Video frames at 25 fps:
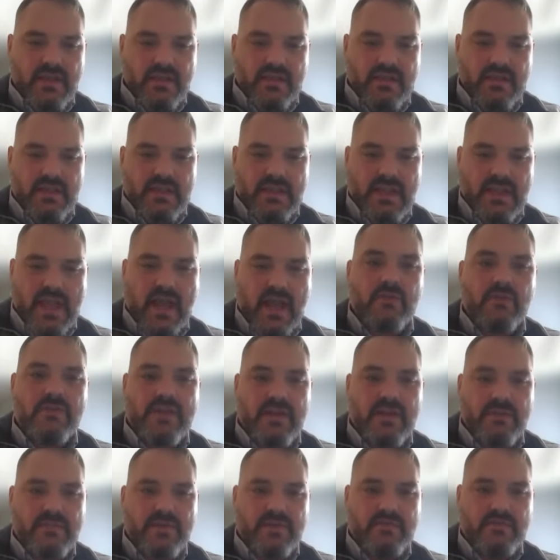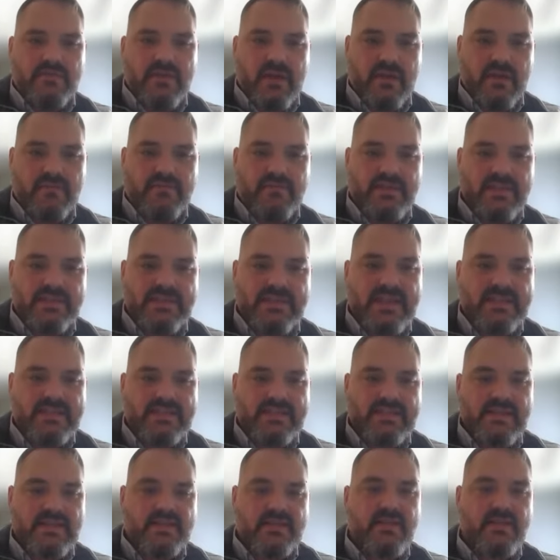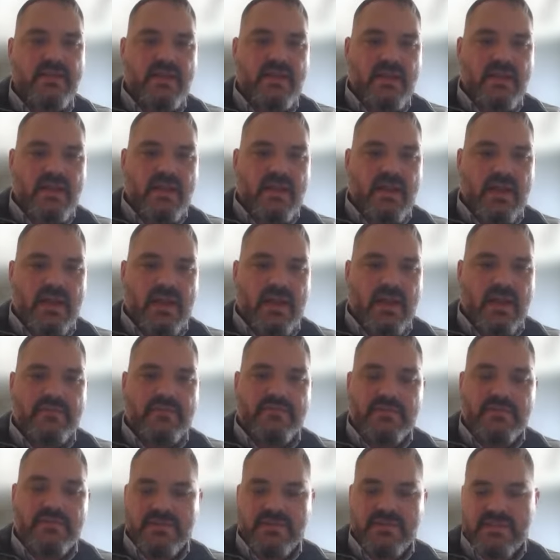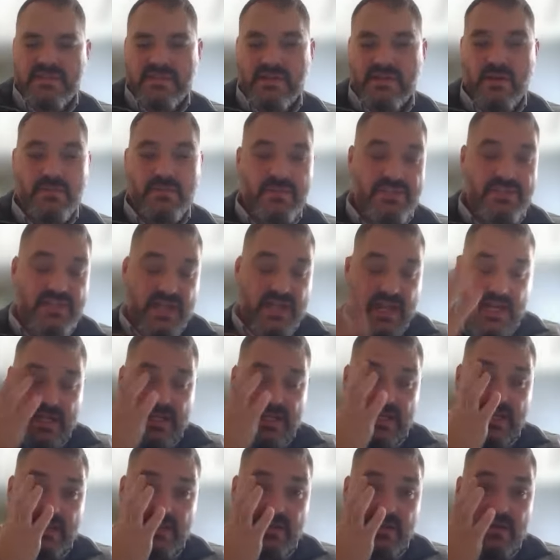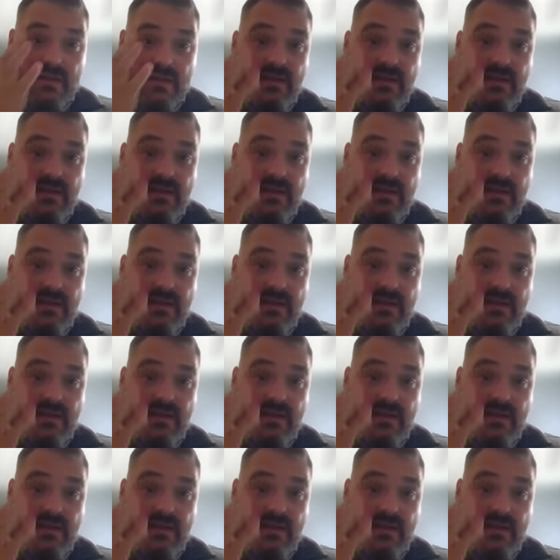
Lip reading: the outcome of the testing. The first is homogeneity.